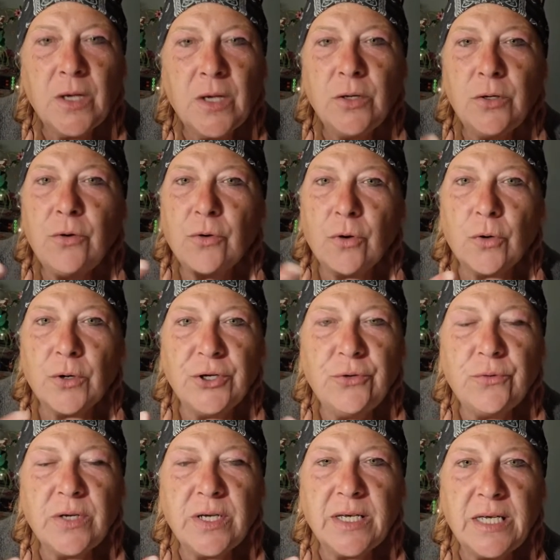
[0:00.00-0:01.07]
No, or you
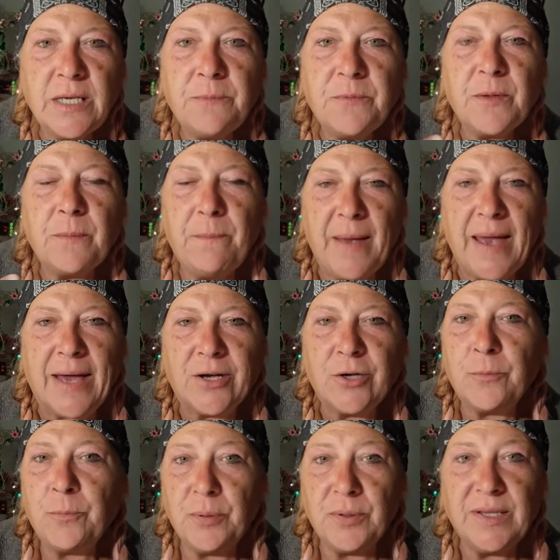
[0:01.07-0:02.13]
can keep the batter
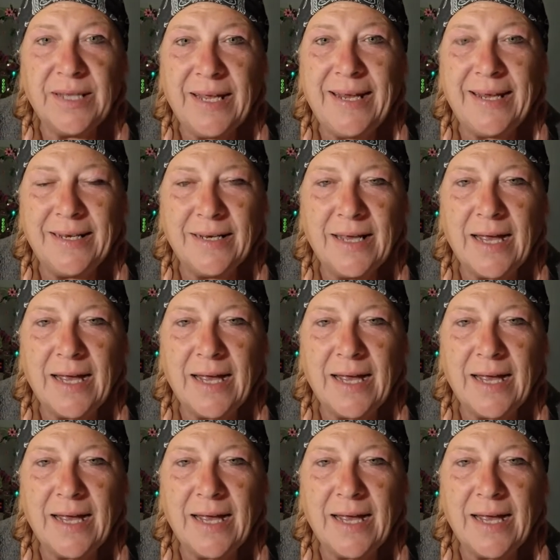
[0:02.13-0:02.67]
plain.